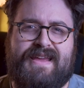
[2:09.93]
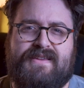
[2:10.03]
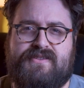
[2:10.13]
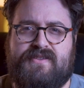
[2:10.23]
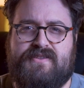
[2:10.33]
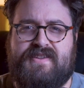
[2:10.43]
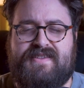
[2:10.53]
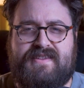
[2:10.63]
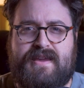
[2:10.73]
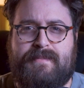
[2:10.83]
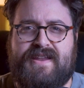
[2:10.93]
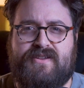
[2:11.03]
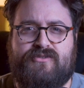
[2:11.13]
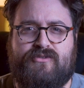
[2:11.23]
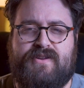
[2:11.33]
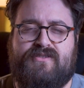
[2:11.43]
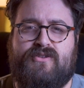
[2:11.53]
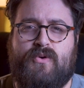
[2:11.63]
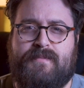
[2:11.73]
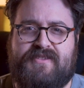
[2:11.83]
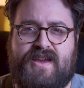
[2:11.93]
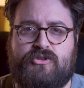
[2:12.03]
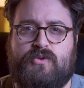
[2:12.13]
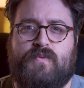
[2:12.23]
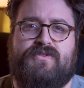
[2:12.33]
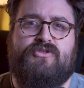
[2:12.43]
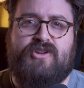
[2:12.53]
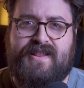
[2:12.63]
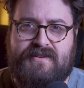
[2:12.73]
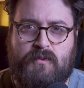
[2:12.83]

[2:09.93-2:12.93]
is the CCM industry's new obsession with Jelly